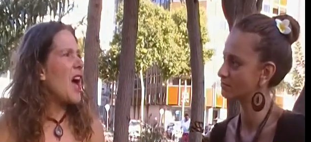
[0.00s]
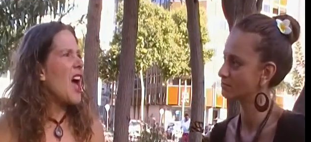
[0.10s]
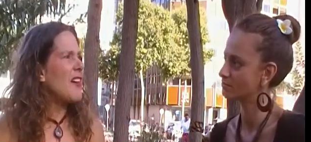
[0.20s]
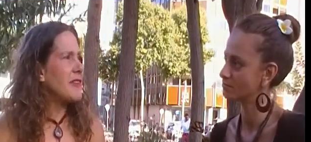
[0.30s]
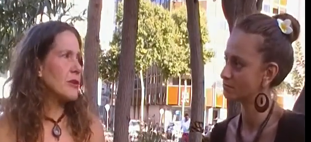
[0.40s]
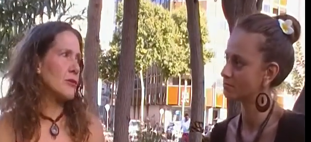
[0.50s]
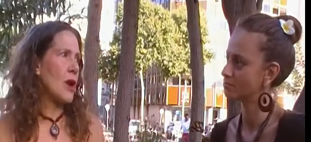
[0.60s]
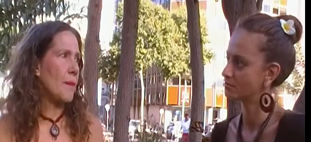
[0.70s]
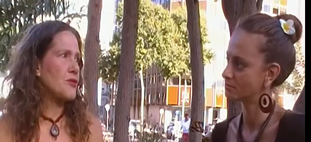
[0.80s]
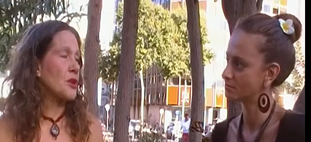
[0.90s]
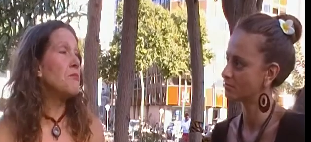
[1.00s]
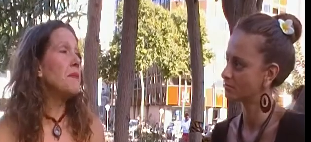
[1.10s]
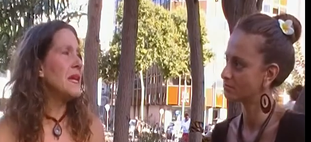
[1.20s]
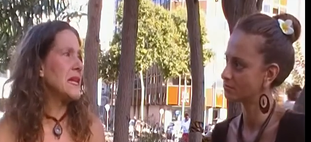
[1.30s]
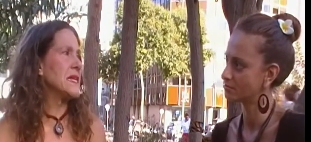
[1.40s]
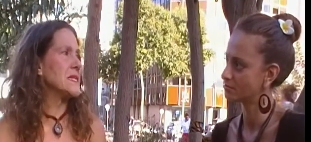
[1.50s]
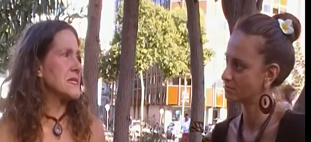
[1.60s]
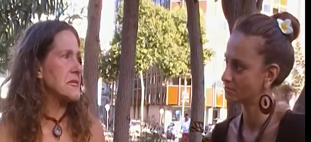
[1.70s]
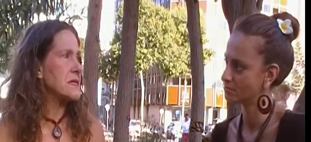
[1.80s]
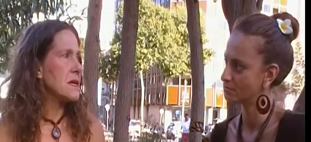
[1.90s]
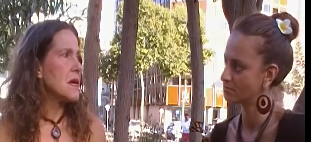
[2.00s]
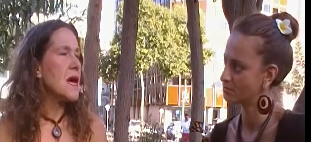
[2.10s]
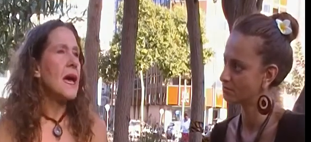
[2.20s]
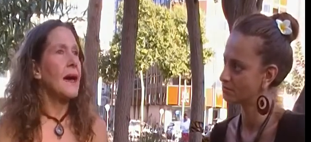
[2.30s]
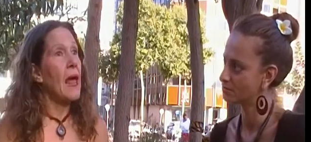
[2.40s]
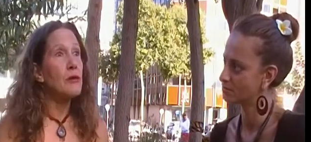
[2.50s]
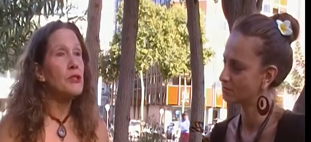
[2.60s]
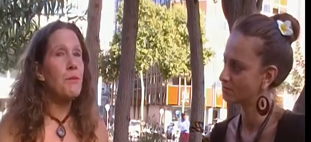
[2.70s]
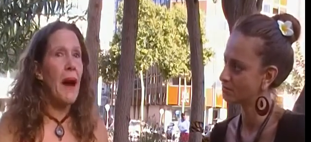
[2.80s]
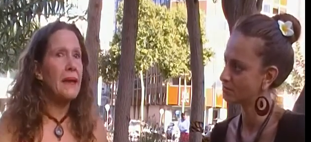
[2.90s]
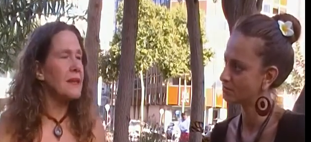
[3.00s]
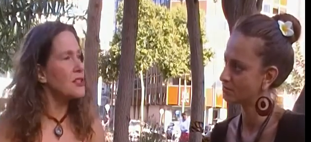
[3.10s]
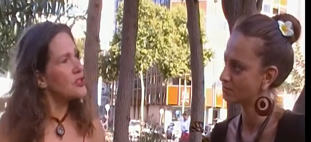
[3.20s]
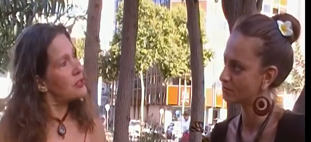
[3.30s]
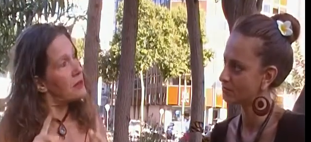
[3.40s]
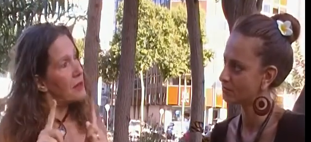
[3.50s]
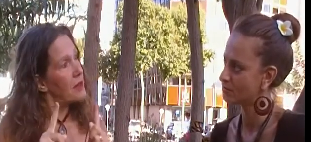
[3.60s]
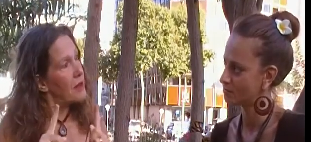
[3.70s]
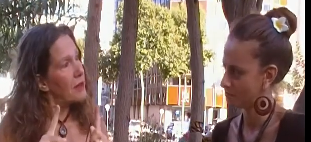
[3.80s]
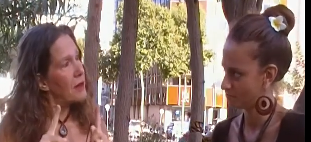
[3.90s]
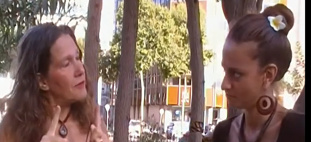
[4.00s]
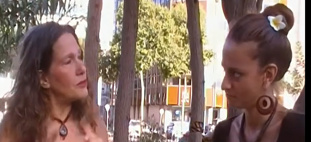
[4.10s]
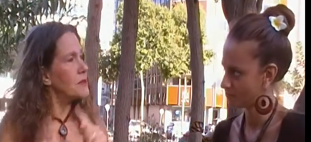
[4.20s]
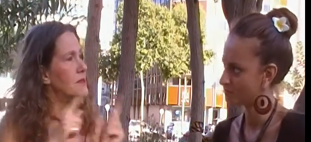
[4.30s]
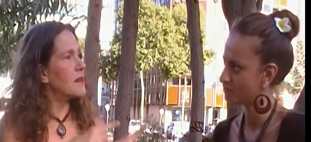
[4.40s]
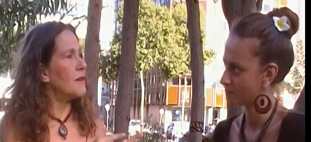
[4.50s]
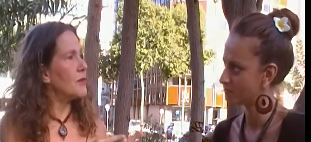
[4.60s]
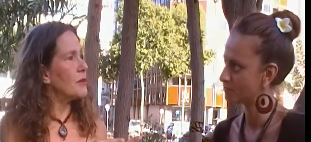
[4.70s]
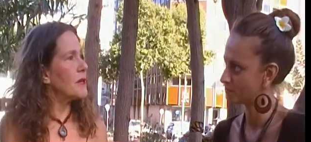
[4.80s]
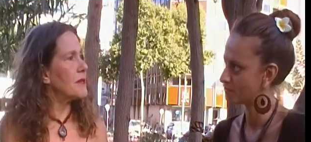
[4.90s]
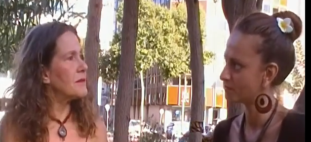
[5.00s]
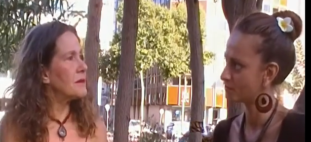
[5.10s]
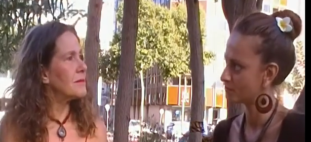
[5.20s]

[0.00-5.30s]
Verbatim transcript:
Speaker 1: heavy corruption, millions, and I was punished for discovering it.